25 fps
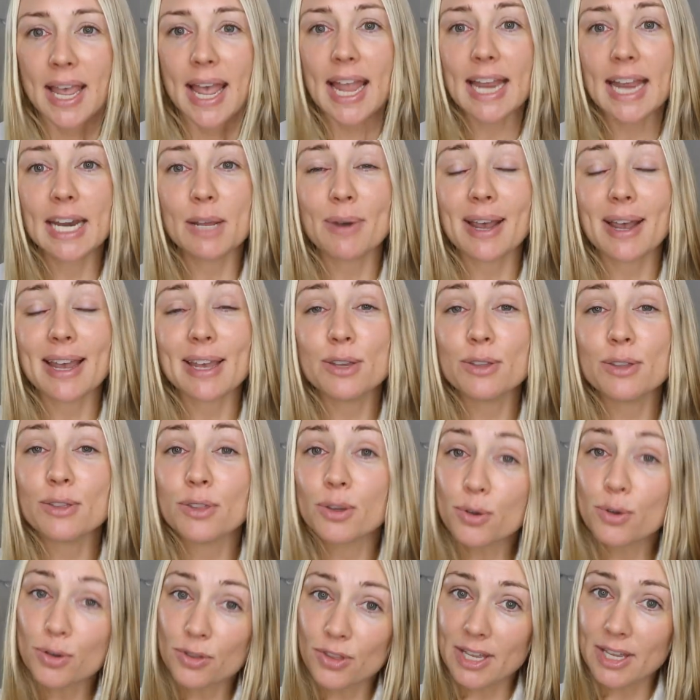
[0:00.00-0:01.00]
Anyway,
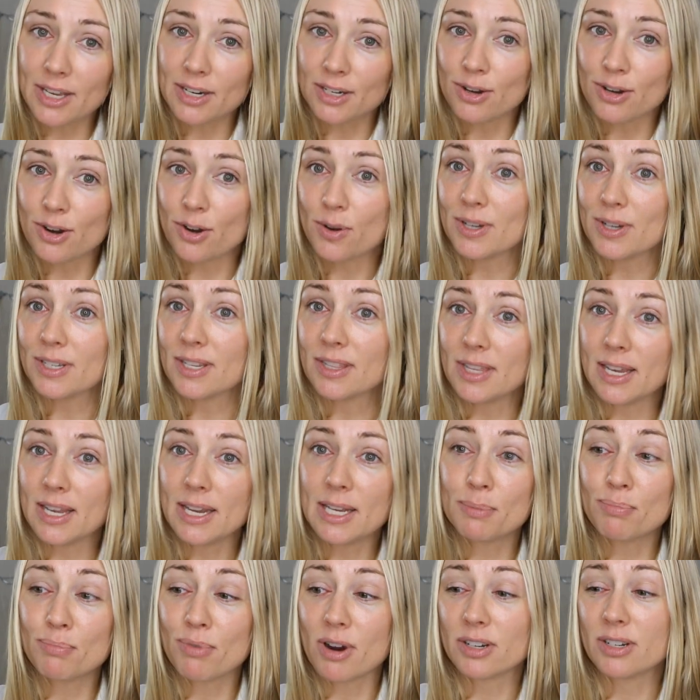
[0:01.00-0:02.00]
the good thing to know is
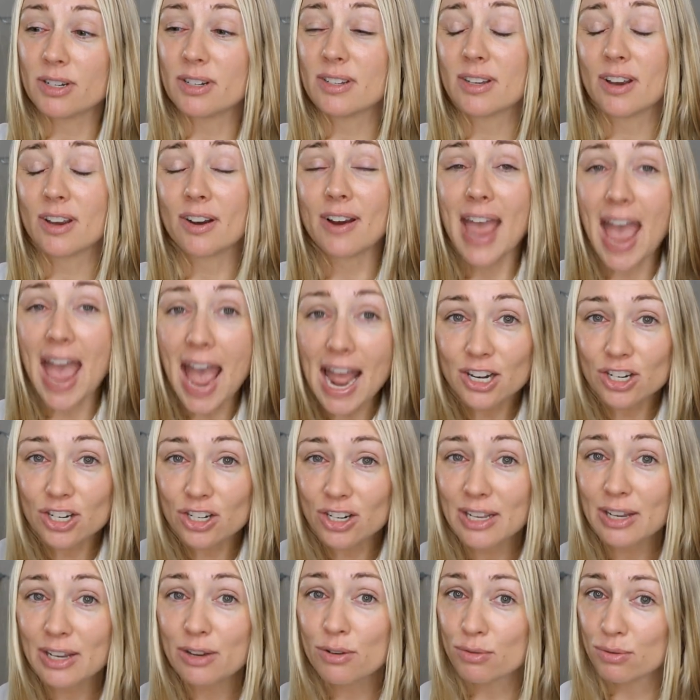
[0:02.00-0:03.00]
these brushes are
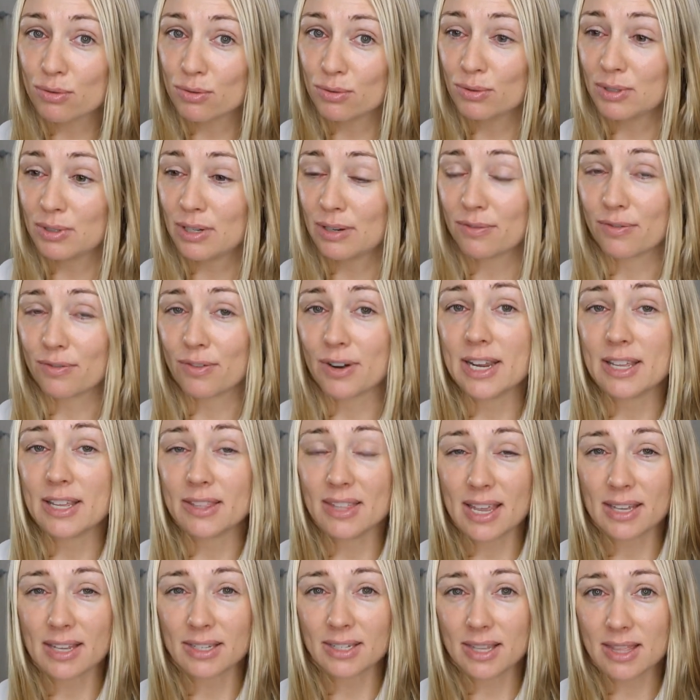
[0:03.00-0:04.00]
actually cruelty-free.
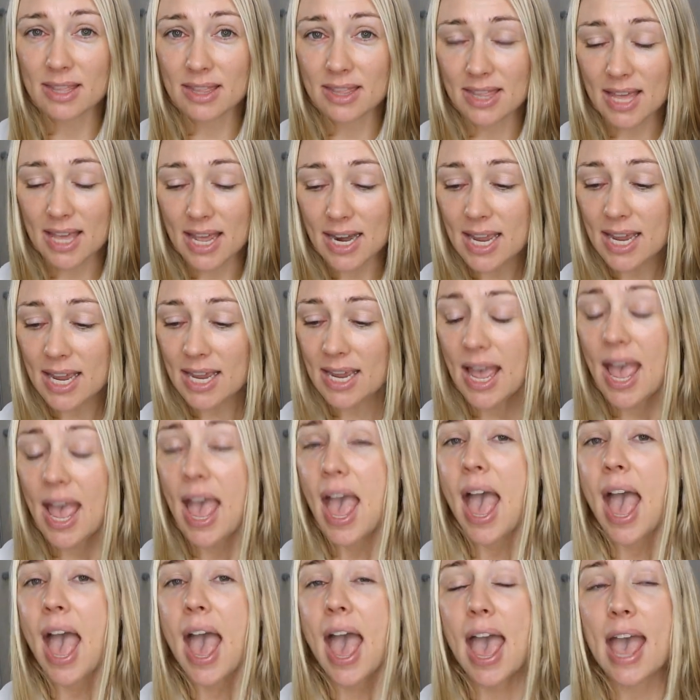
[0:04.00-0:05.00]
They're synthetic
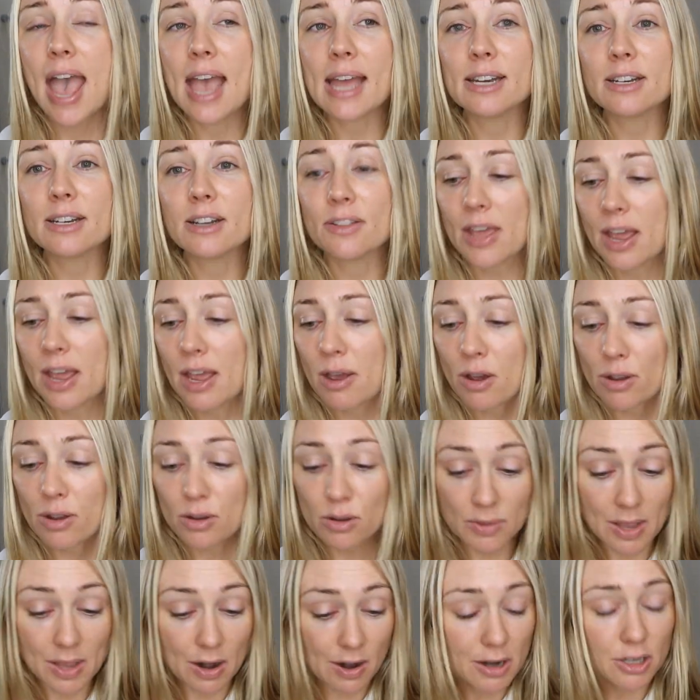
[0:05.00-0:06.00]
and they're
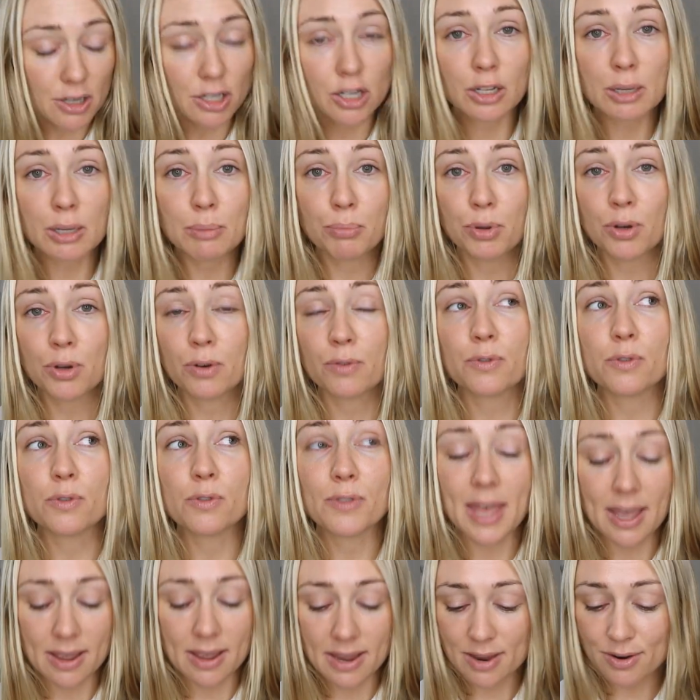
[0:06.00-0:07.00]
actually beautiful.
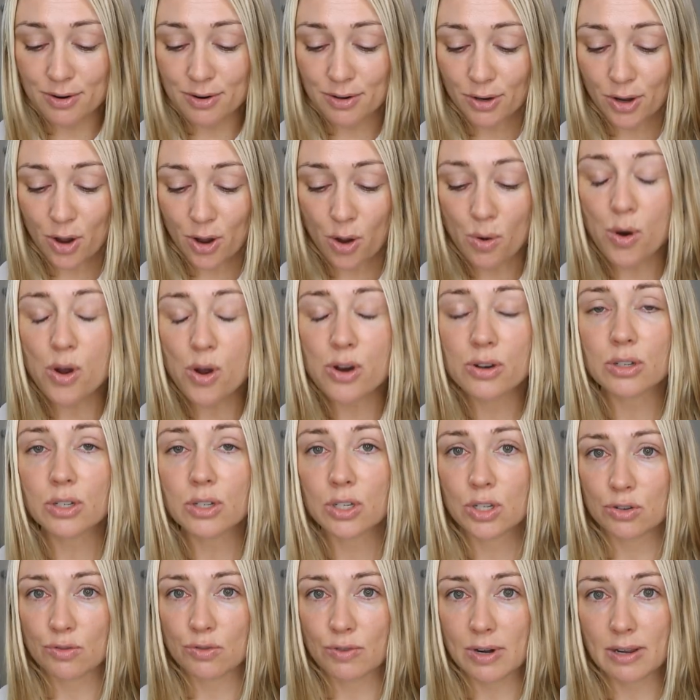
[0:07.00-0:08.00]
They go on
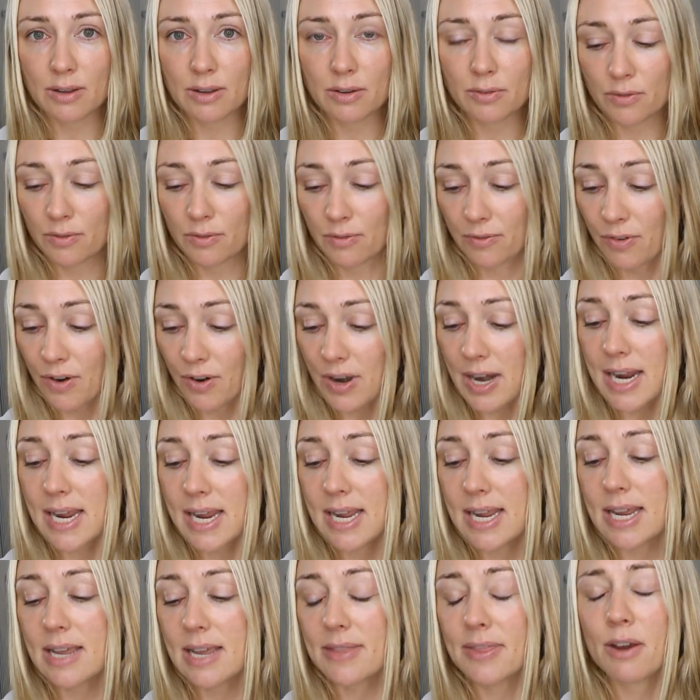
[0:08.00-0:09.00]

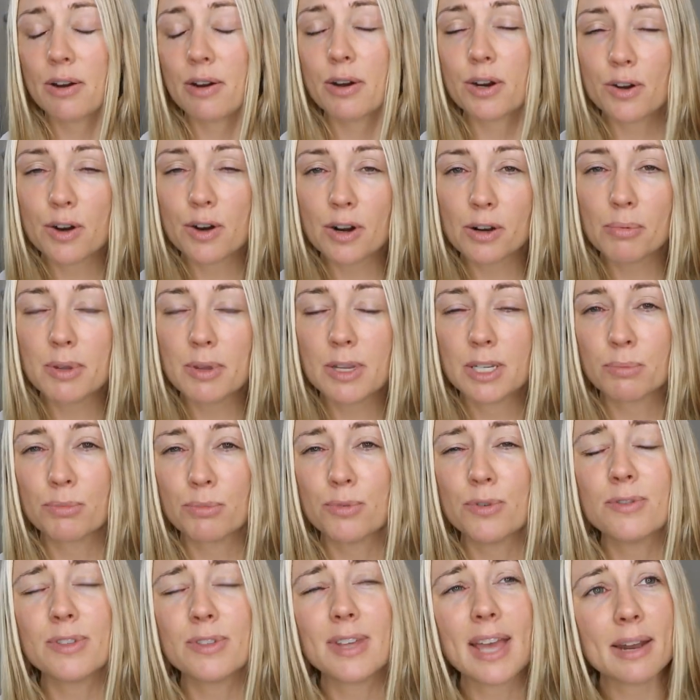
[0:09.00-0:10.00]
streak-free, they're incredibly
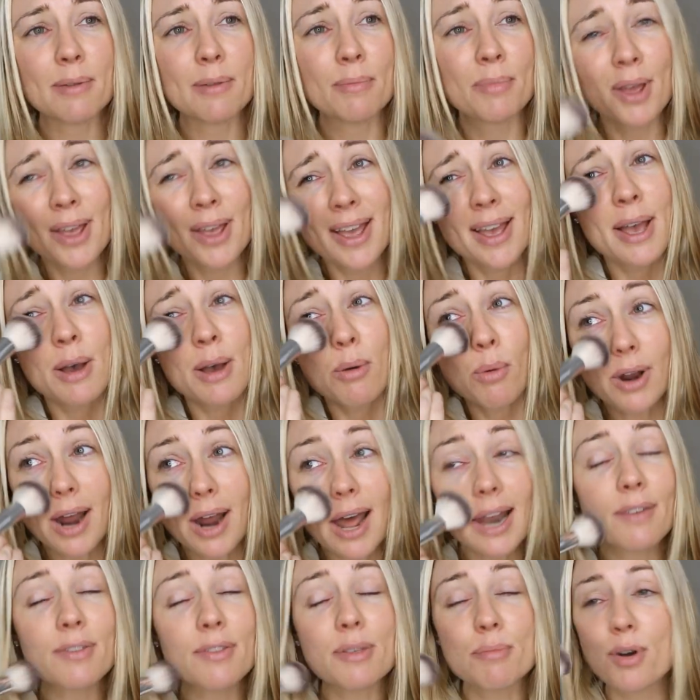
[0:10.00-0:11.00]
smooth, and what
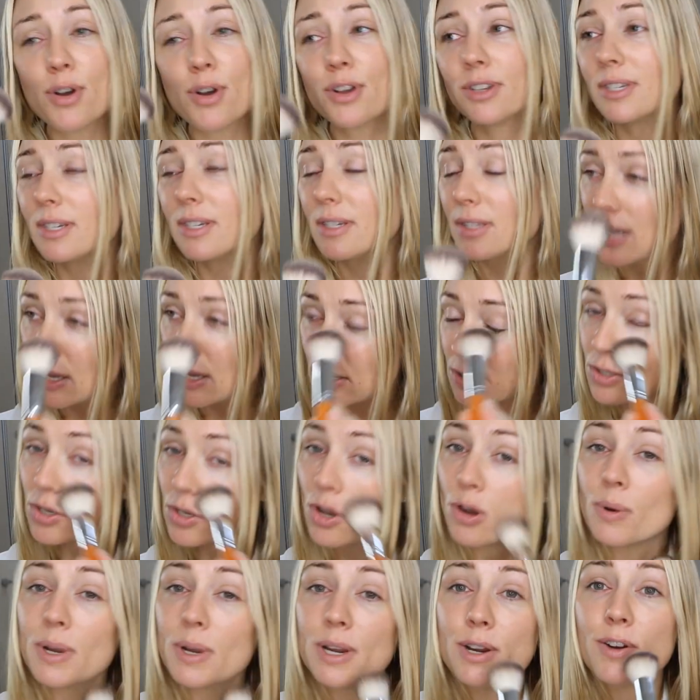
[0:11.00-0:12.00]
I love the most is they're
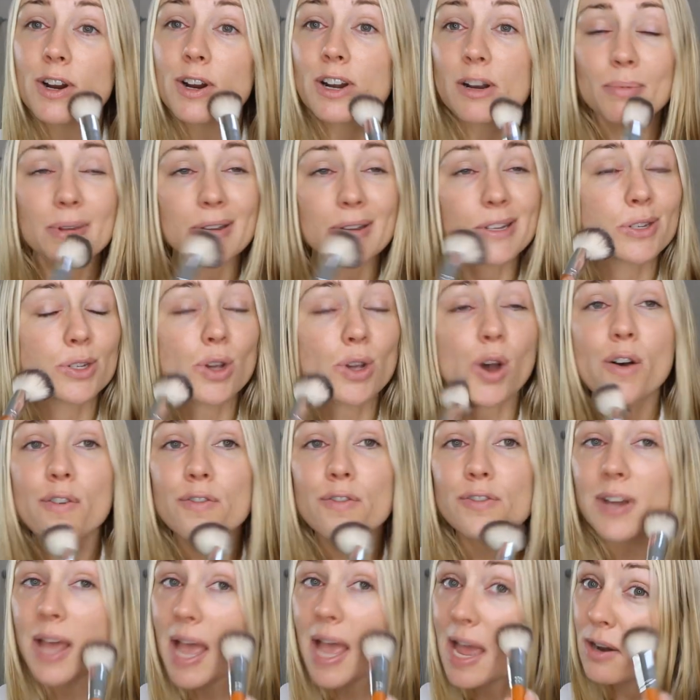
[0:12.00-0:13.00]
so incredibly
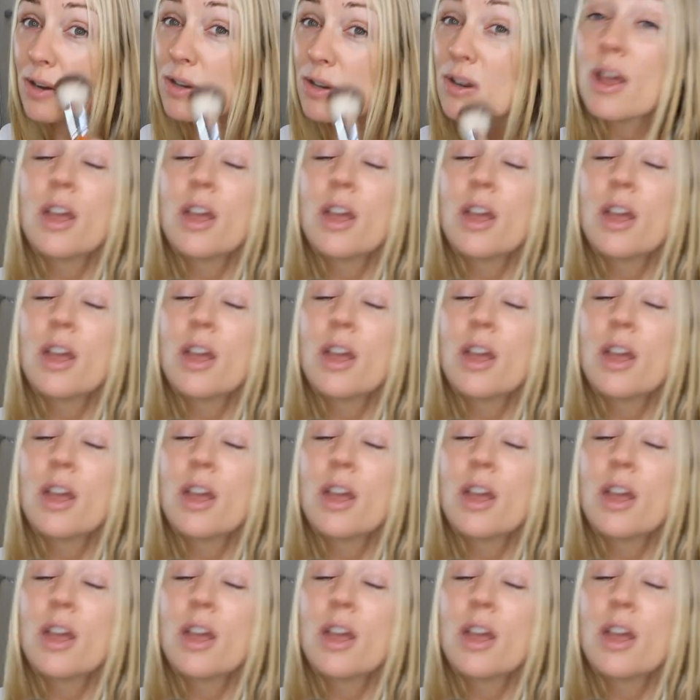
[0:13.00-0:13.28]
soft, and